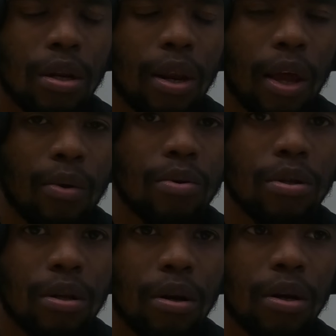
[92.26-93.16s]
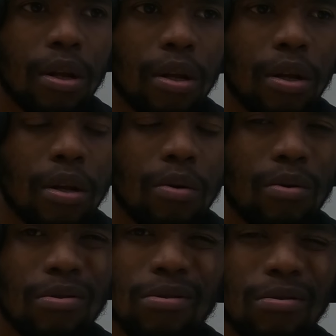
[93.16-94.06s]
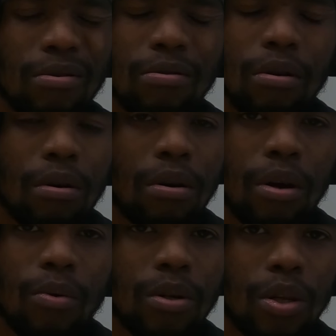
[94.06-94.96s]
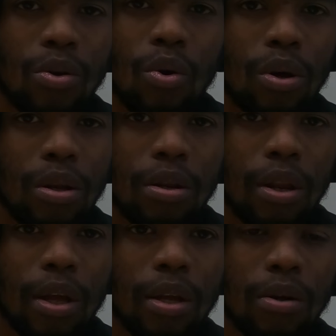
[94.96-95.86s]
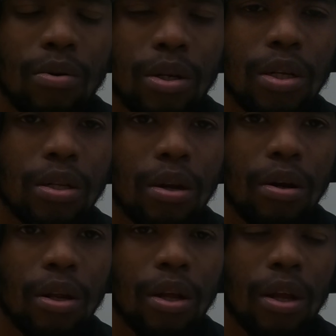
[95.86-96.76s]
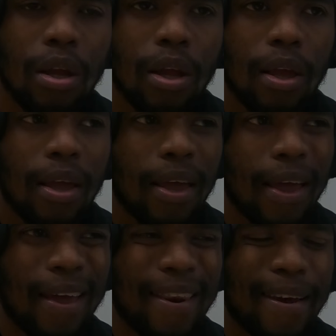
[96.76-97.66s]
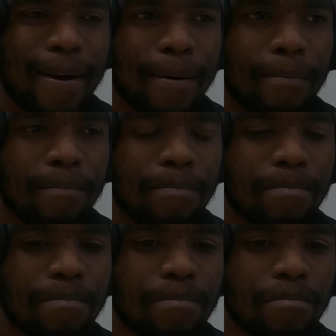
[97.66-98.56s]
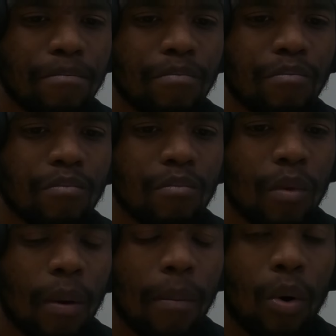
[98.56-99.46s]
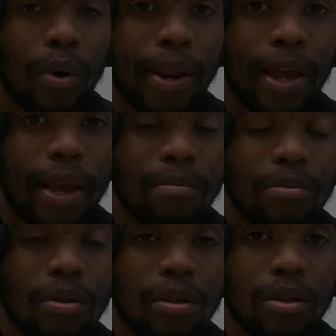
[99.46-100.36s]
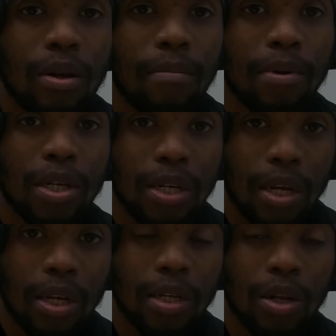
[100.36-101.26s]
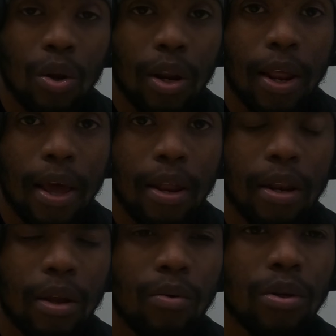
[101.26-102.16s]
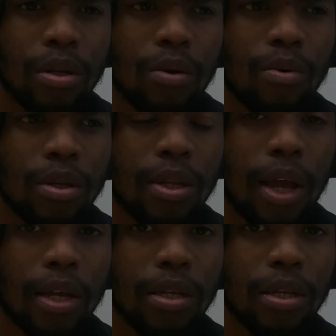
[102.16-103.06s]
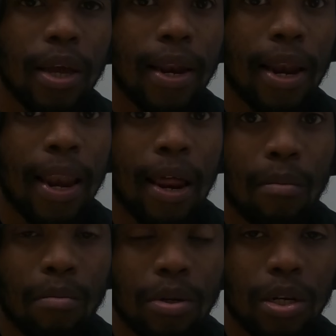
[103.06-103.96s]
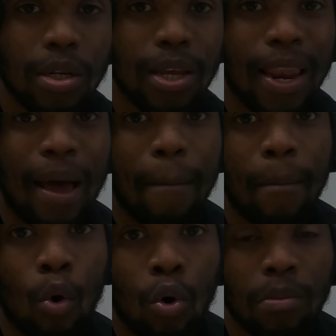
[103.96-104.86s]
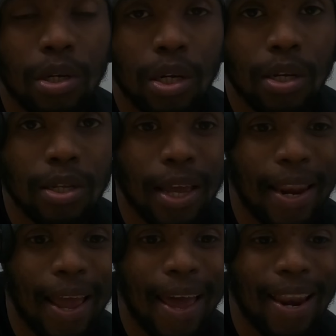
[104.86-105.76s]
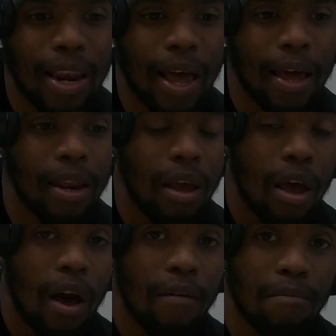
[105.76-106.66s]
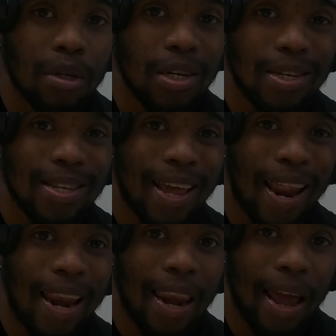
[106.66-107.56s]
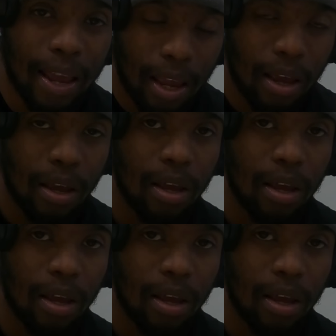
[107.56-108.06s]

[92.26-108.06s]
like it was dirty. It was uh, it was annoying, like it was just dirty. And um, but when it came to the machines and all that, it was it was nice. It had a lot of machines, a lot more machines, and it had a lot of machines that I like.